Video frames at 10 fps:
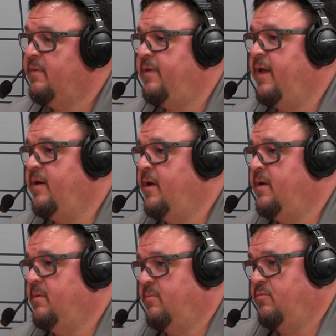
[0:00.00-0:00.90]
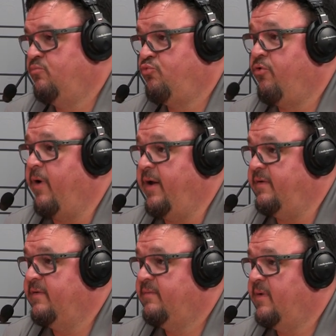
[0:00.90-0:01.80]
then
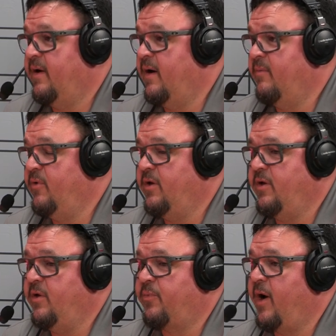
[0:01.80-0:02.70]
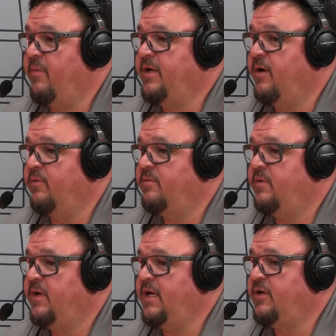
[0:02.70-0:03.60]
great. Um, you, you probably don't
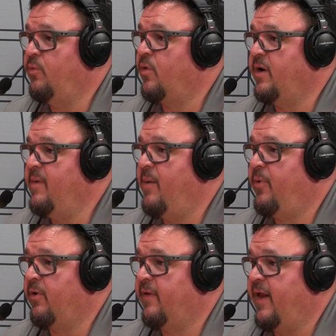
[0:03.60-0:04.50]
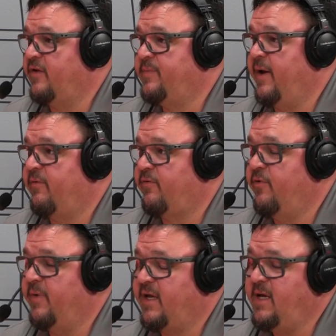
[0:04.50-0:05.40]
need to worry about pulling that expander
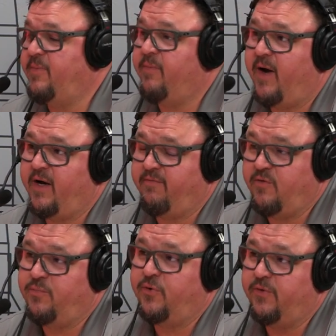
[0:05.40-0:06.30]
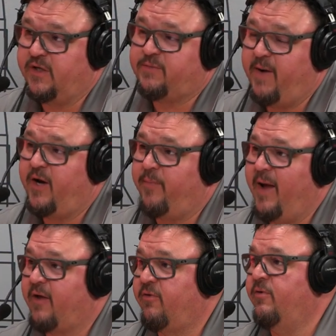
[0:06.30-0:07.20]
through, but keep in mind, if you pull the expander
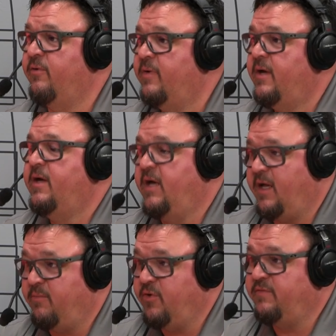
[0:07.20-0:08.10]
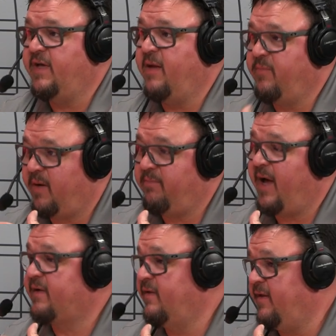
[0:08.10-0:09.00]
back through, it moves that bump
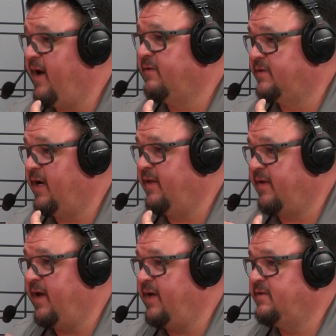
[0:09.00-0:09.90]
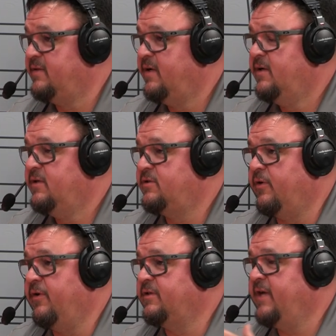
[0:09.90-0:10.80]
back to the outside of the case. Okay.
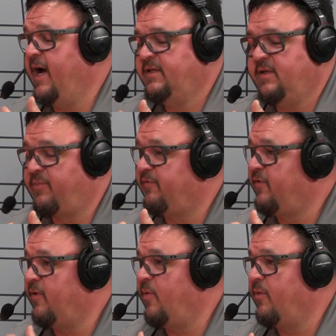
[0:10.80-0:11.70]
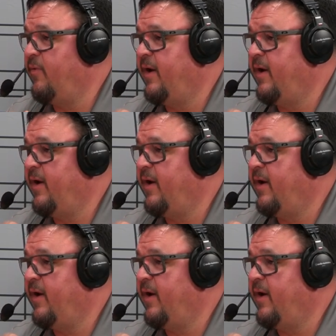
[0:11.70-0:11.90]
So there's guys that prefer it one